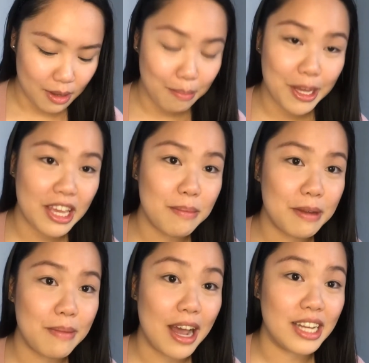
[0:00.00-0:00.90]
But keep
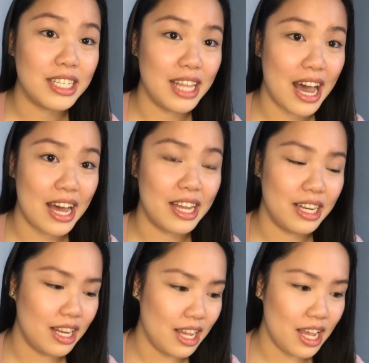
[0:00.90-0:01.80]
in mind that
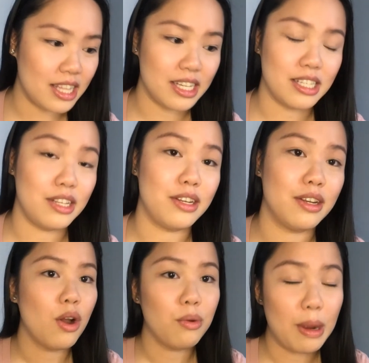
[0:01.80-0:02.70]
it doesn't
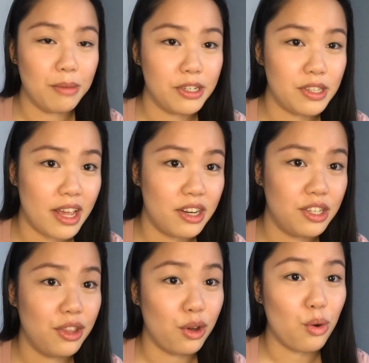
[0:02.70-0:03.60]

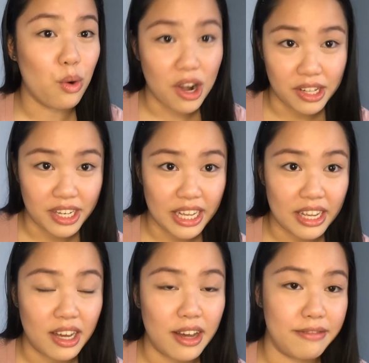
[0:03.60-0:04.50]
represent the
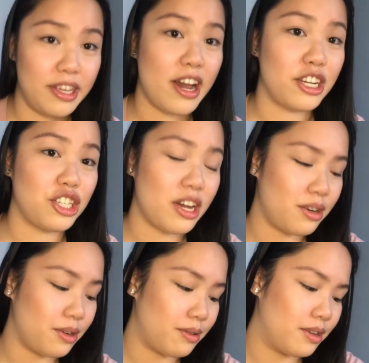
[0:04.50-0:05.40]
quality of the eyeshadow.